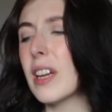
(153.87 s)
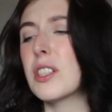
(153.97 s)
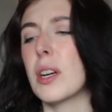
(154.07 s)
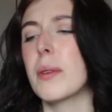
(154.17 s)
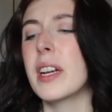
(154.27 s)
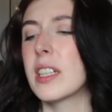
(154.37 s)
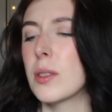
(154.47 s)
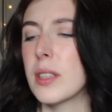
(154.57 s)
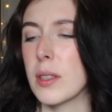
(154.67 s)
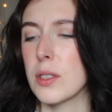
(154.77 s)
Shall we get into
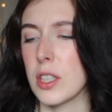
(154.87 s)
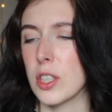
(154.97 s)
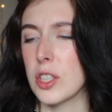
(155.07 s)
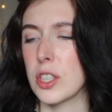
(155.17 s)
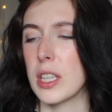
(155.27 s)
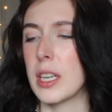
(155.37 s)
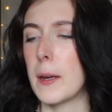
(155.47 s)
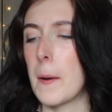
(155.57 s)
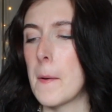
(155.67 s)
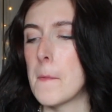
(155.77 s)
it? That was such a
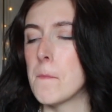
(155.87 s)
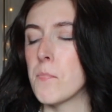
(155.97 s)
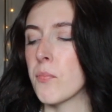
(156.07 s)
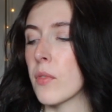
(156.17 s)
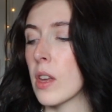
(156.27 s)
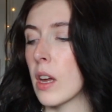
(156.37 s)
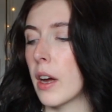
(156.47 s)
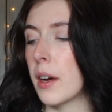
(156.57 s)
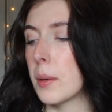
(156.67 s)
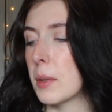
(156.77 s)
shitty
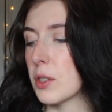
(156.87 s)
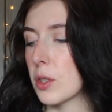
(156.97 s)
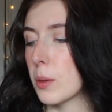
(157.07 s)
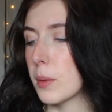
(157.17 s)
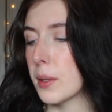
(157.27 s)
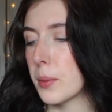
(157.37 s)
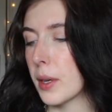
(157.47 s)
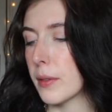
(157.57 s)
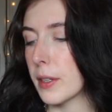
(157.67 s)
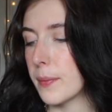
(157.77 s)
intro, but
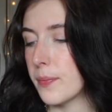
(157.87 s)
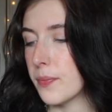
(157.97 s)
whatever.